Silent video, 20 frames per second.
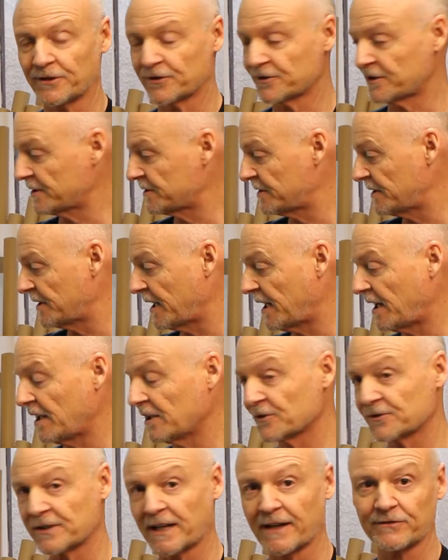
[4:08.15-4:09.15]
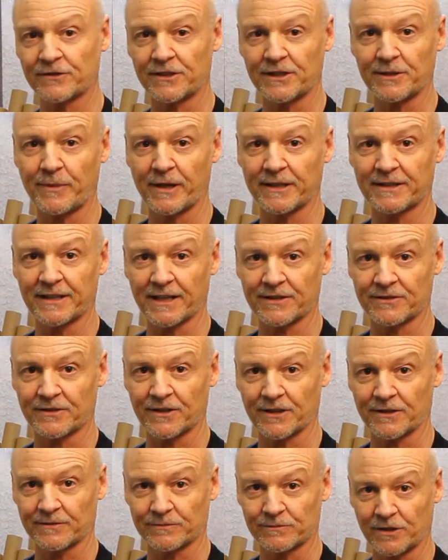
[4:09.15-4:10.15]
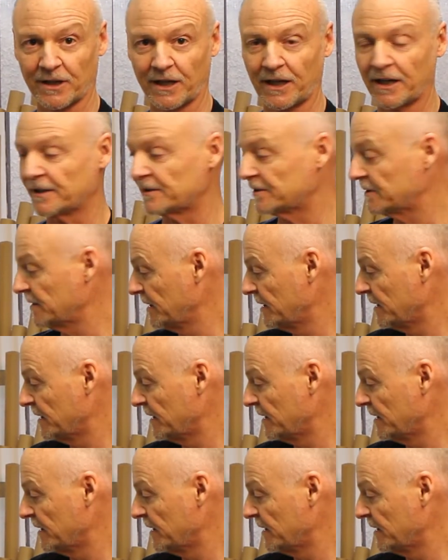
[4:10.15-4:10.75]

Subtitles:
$60 after eBay takes their cut.